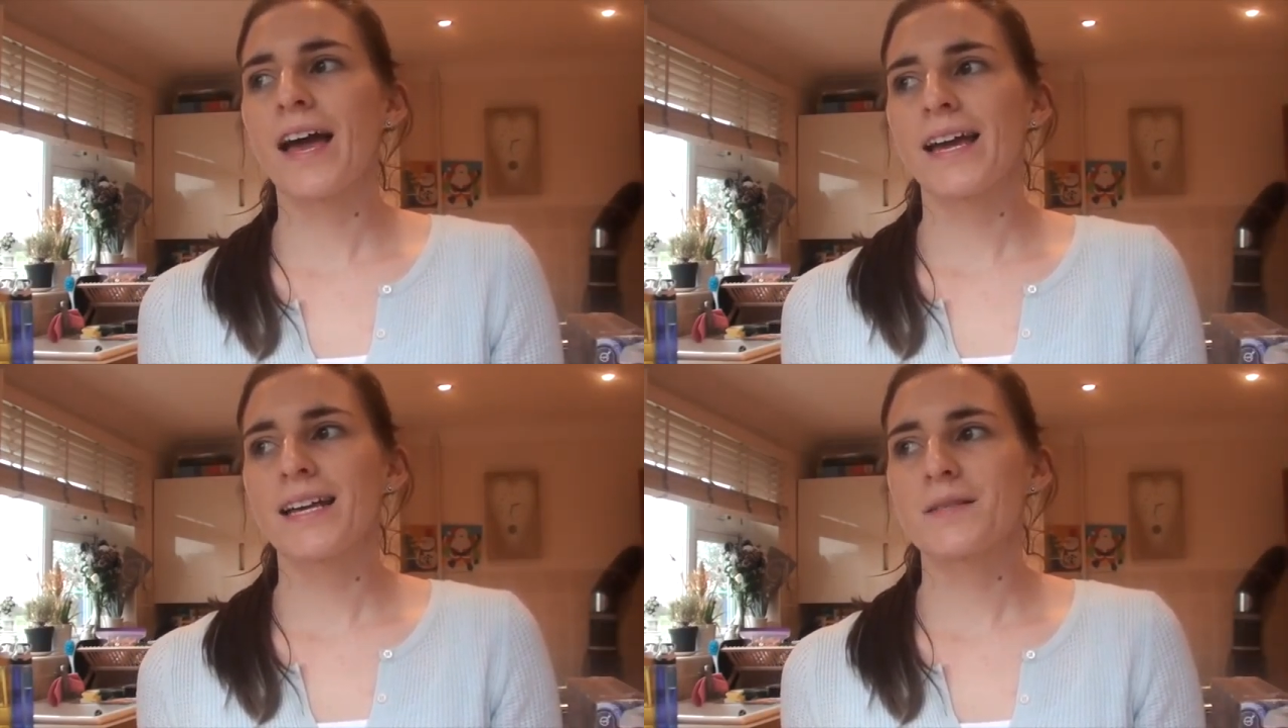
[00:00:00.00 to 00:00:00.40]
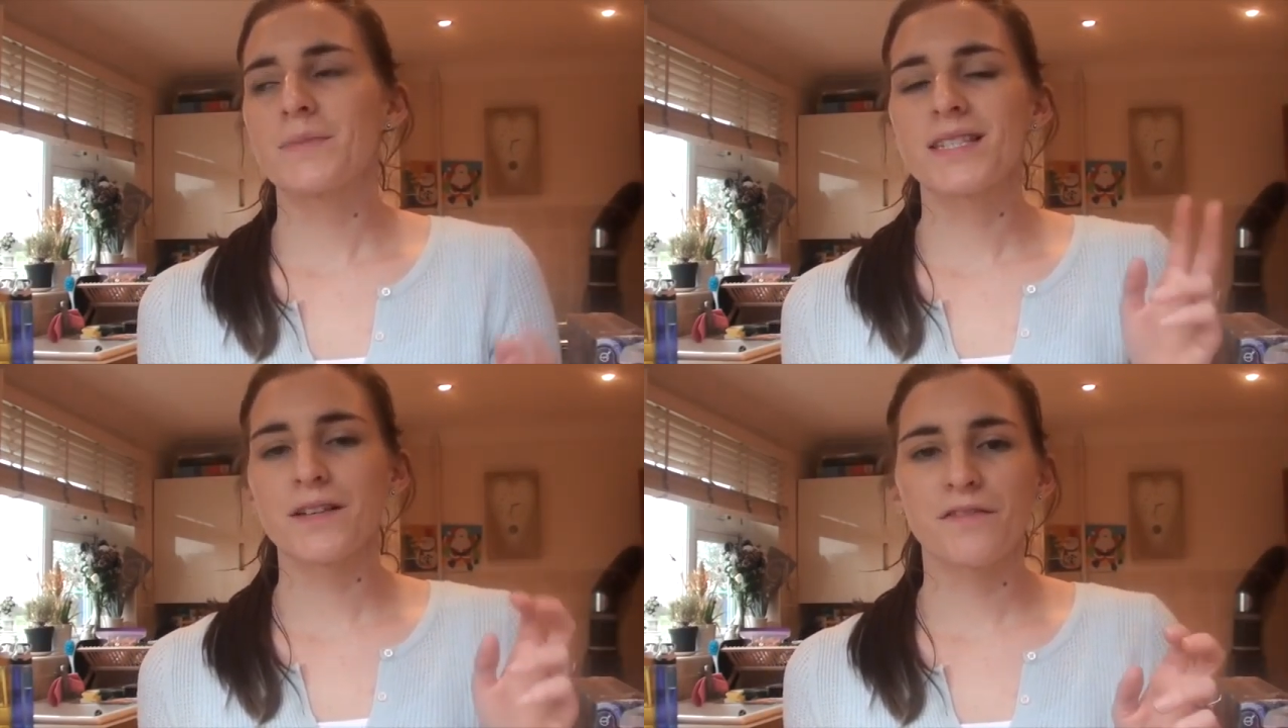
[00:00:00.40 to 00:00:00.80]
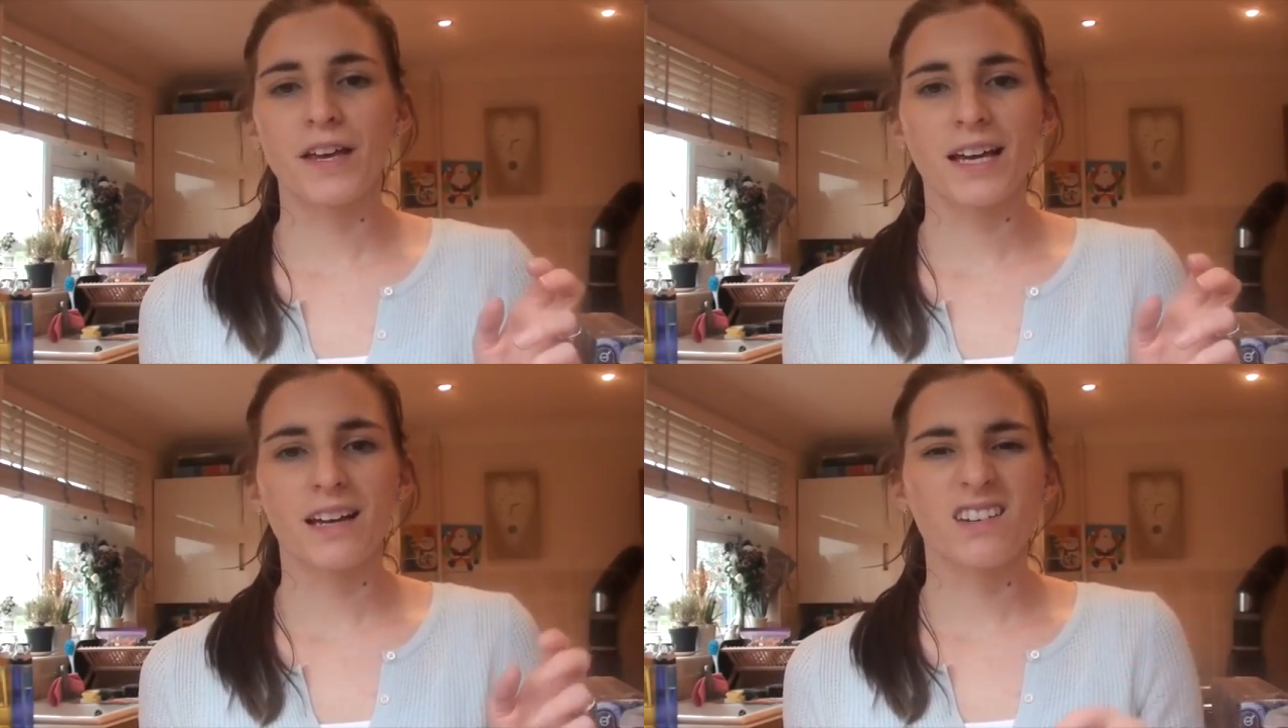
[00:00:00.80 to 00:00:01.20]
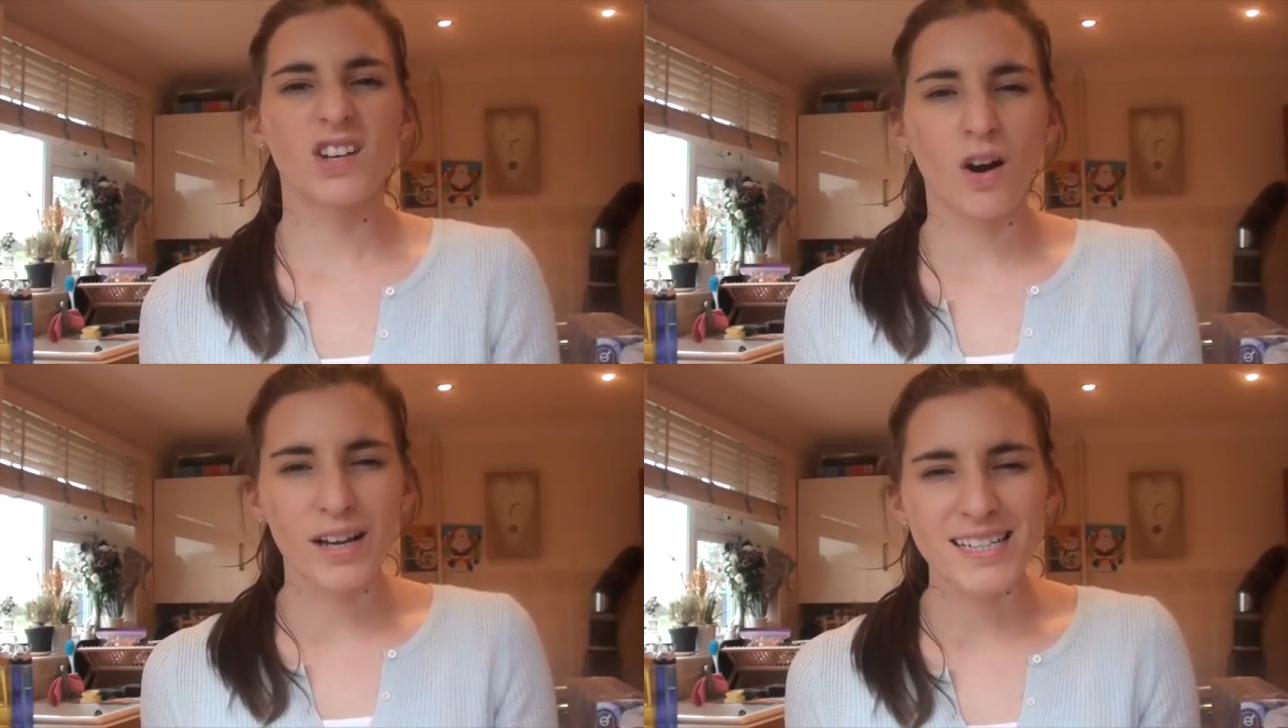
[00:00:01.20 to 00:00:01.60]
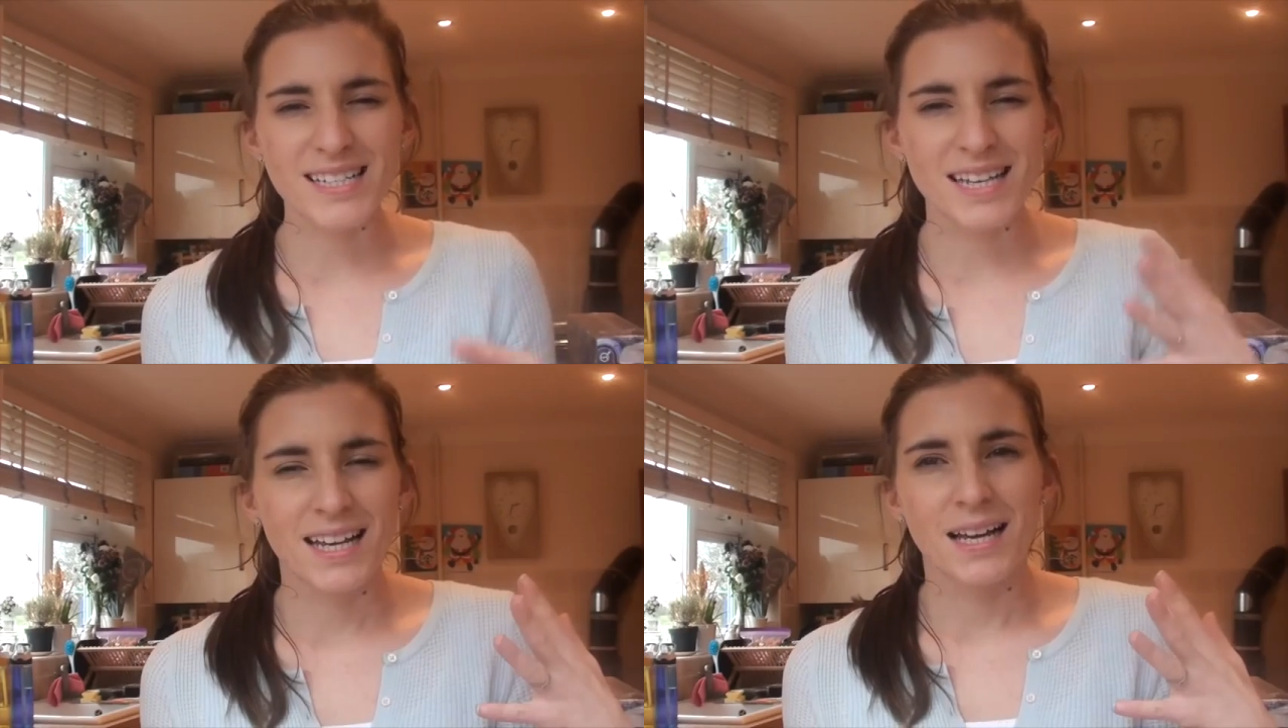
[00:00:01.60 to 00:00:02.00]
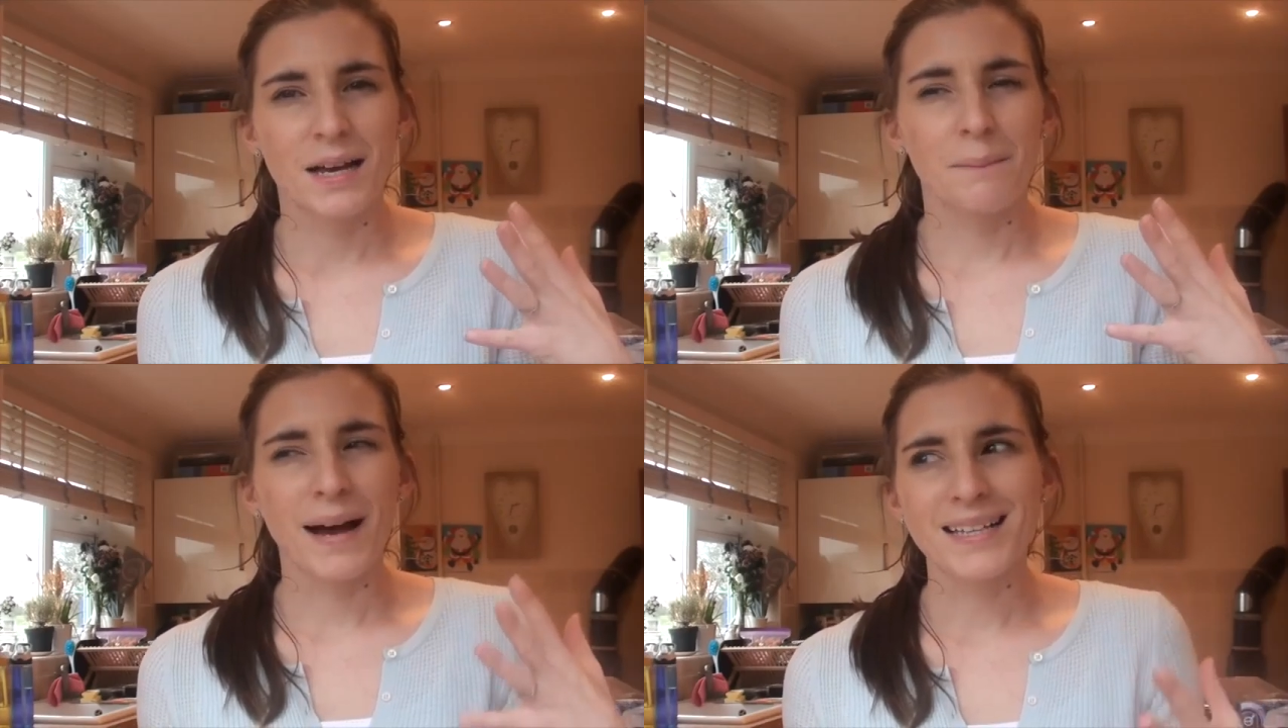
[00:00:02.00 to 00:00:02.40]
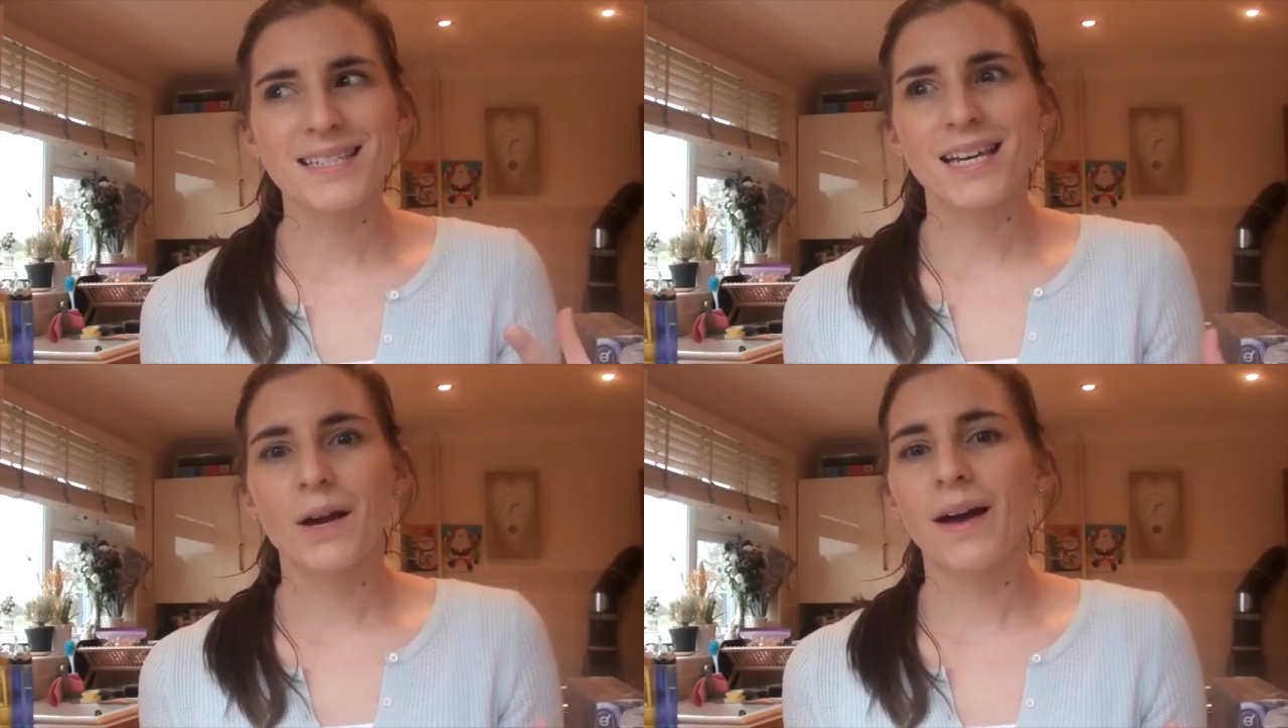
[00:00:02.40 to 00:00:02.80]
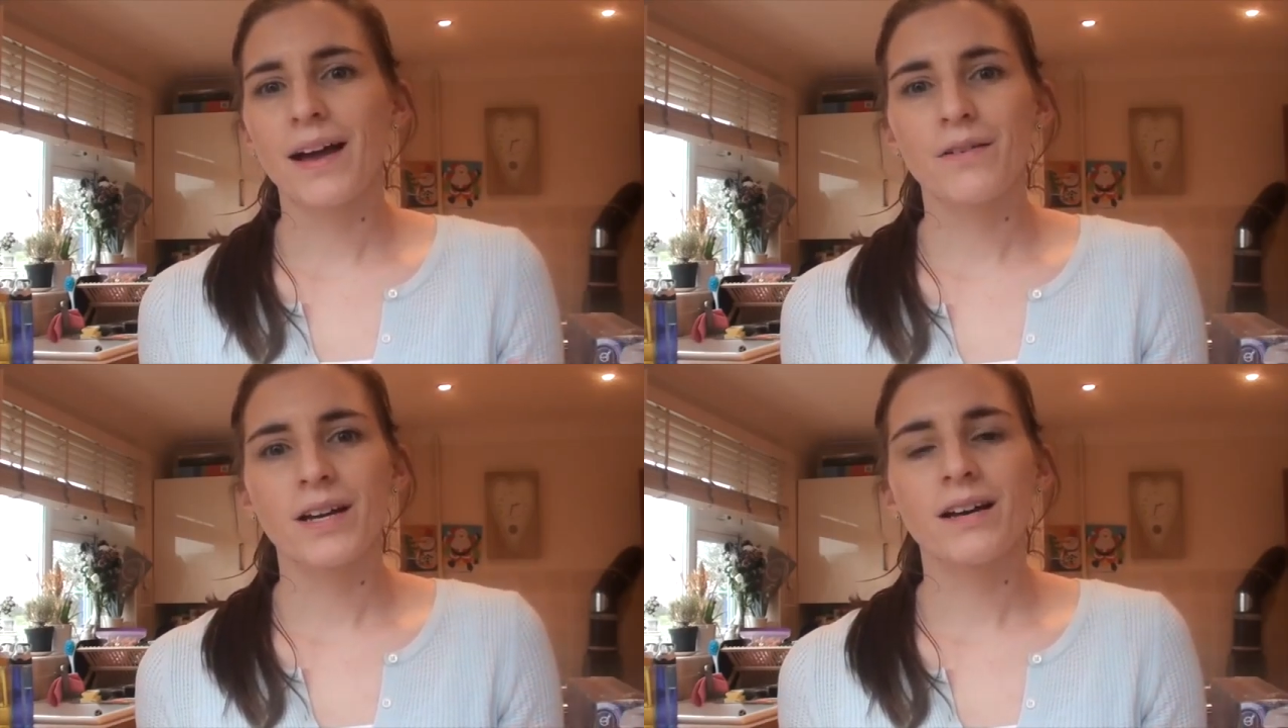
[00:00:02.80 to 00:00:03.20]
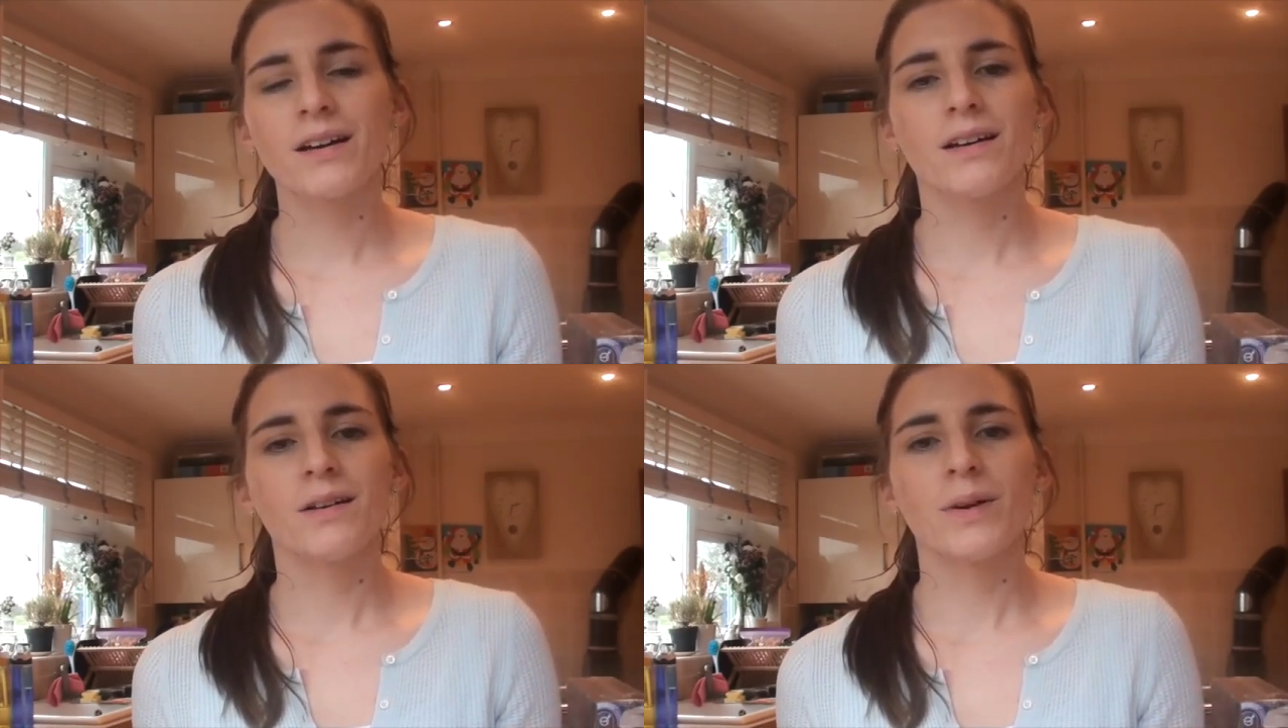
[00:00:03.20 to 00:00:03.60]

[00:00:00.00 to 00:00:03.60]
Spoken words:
a specific nice patio area.